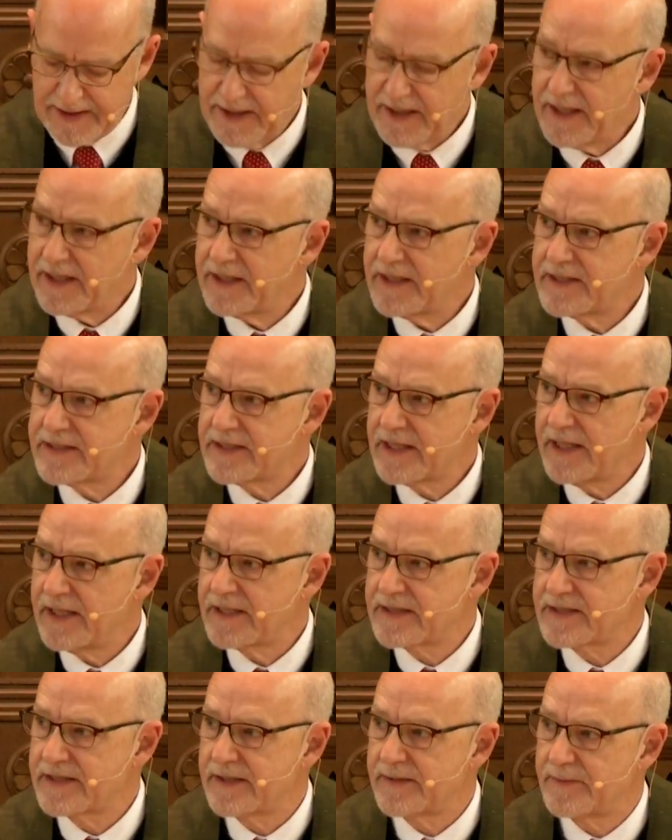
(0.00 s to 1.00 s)
and it
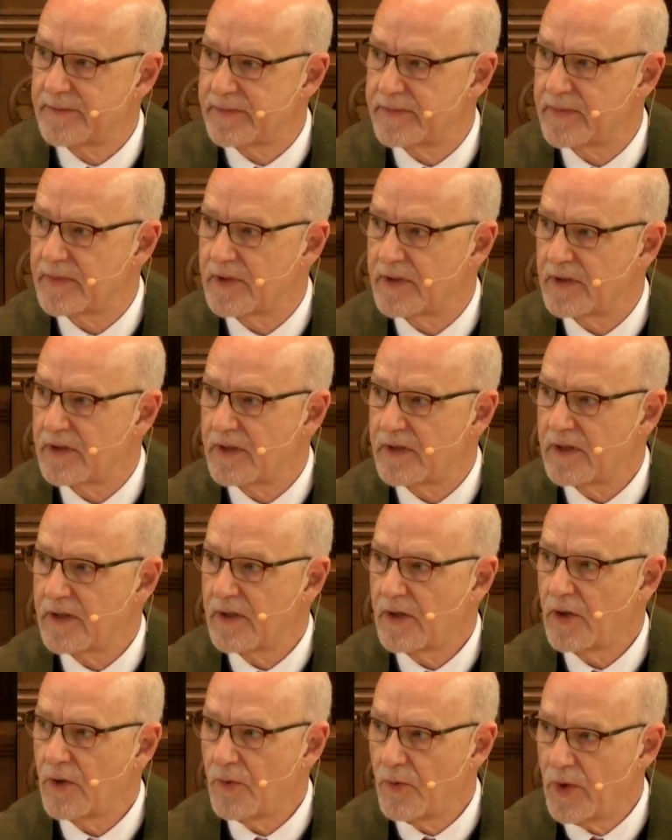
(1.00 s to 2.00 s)
takes him
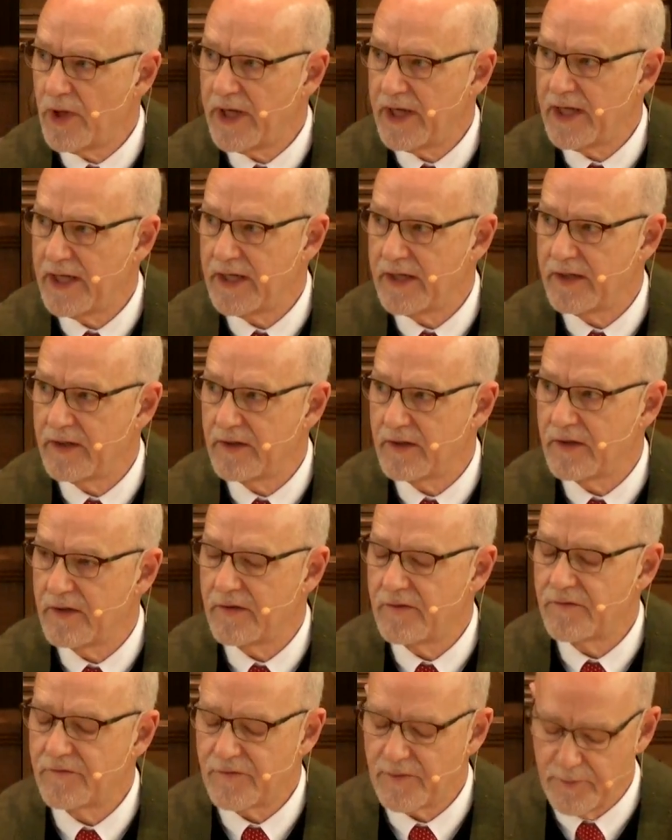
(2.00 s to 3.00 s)
away
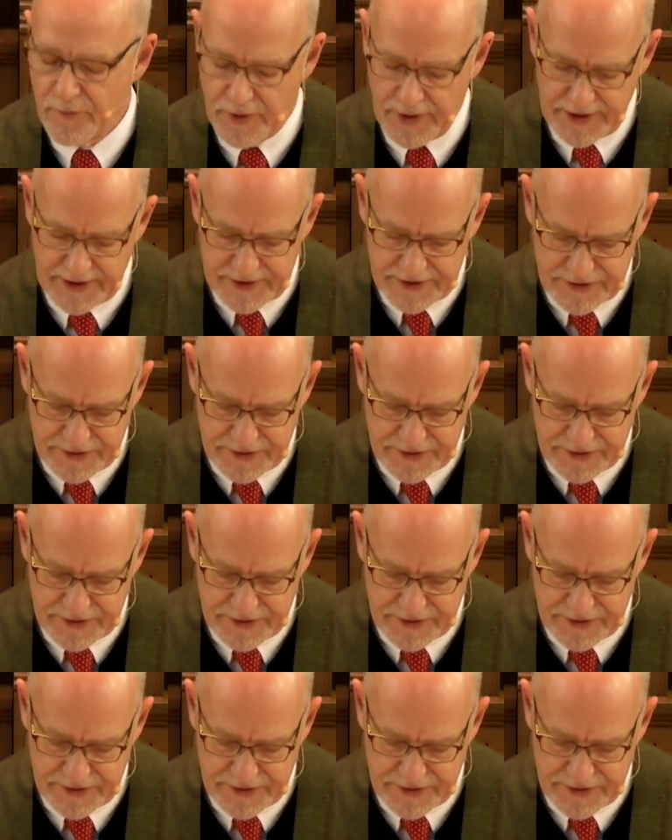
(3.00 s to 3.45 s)
from what he is